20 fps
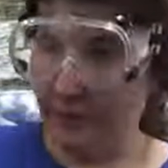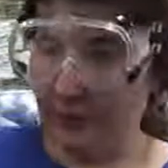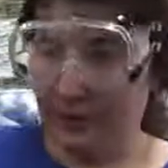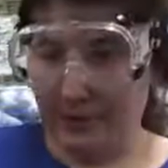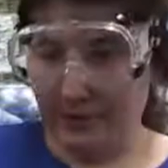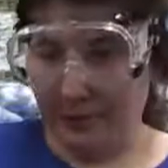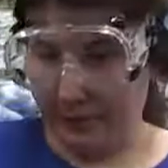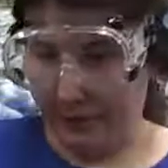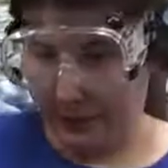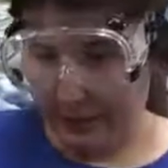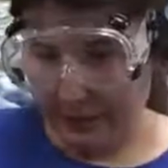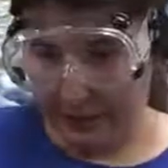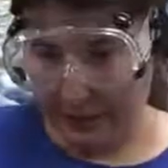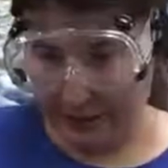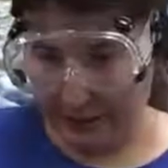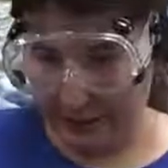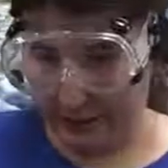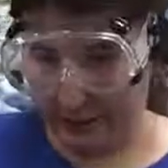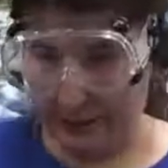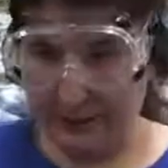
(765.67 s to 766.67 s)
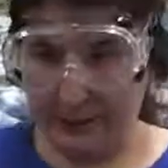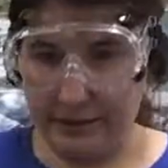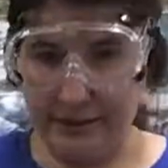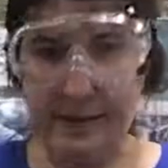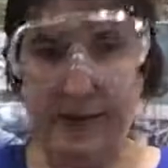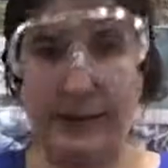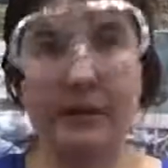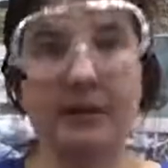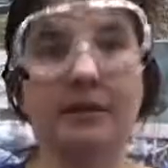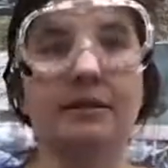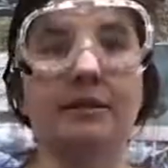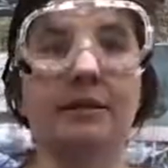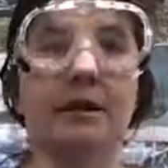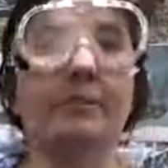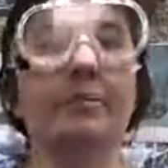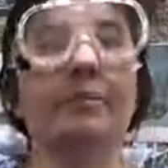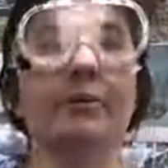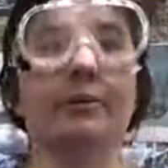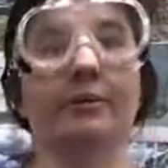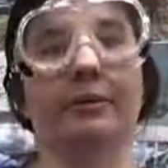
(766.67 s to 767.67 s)
to do next is a
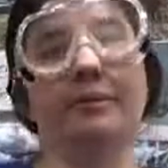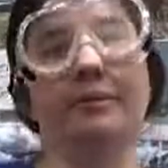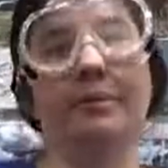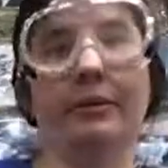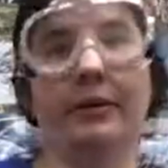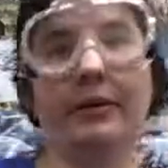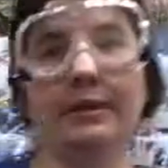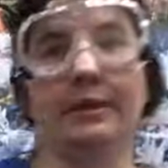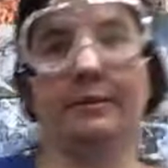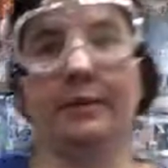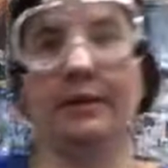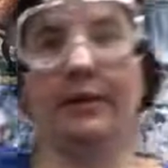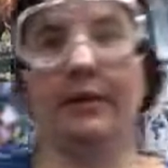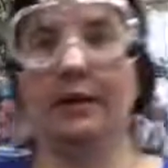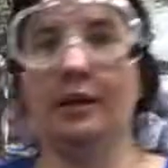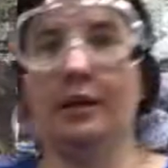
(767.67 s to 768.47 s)
double replacement.